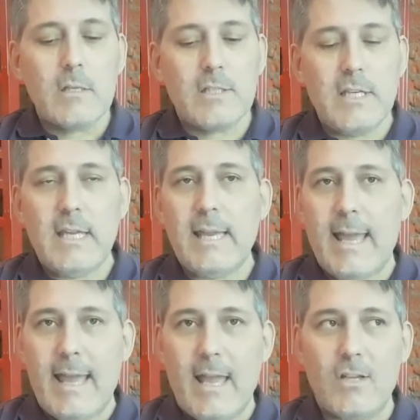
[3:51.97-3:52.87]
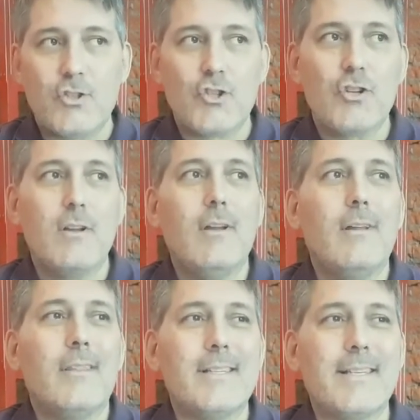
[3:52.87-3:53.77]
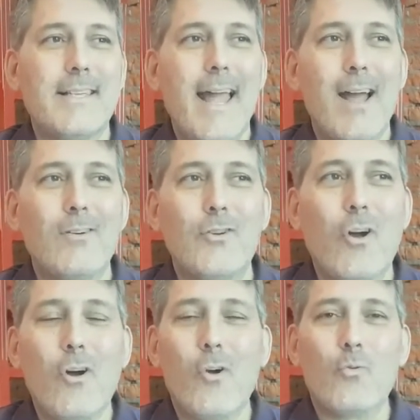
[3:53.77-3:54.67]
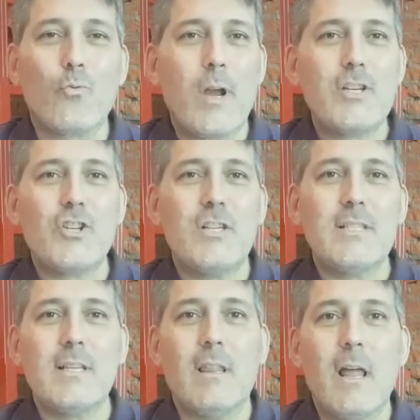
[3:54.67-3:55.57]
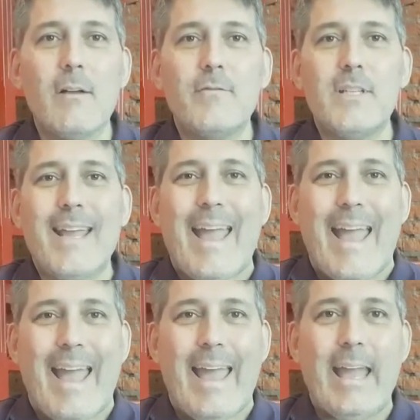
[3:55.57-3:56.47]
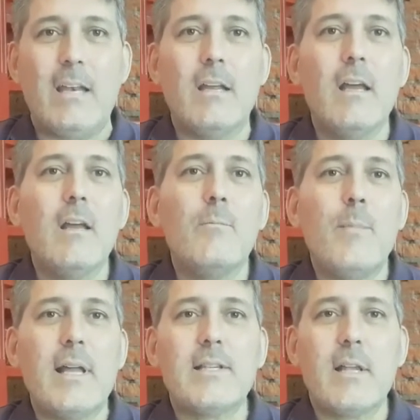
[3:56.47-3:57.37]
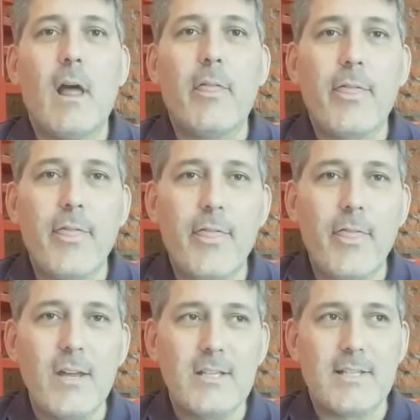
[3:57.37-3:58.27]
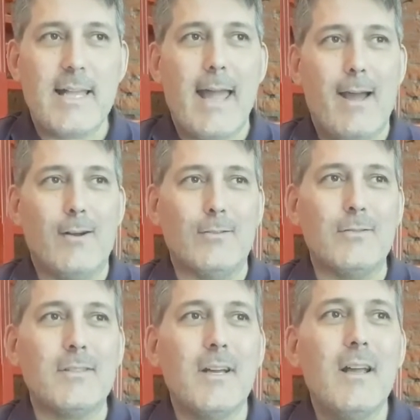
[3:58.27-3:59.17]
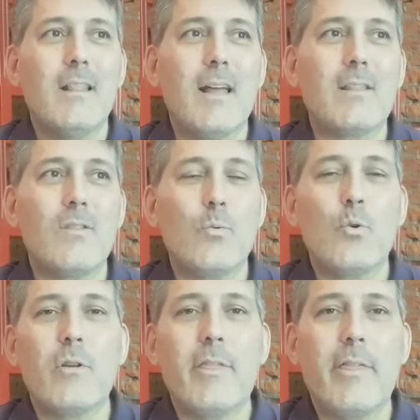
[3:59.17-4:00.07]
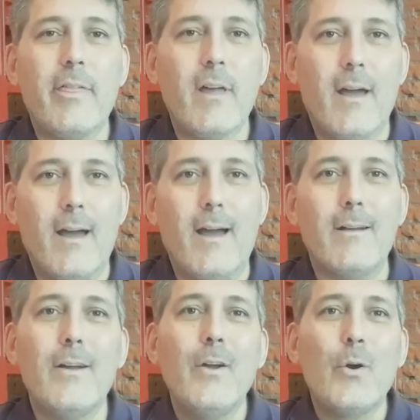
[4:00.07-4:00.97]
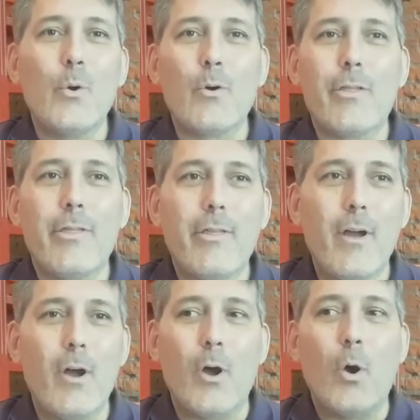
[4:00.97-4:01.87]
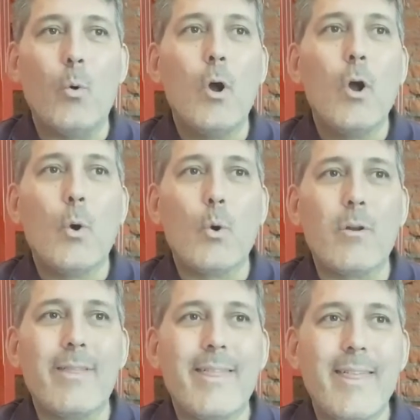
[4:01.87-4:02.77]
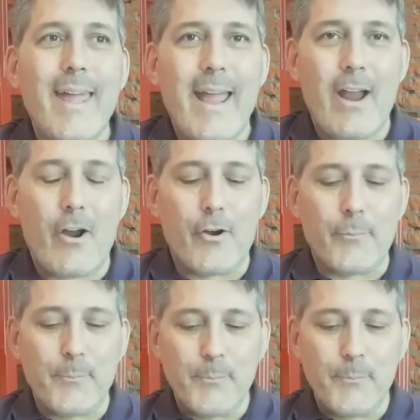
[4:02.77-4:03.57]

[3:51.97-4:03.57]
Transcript: TH, the sound all Russians love to hate, makes a th sound, like the word the, or though, or there.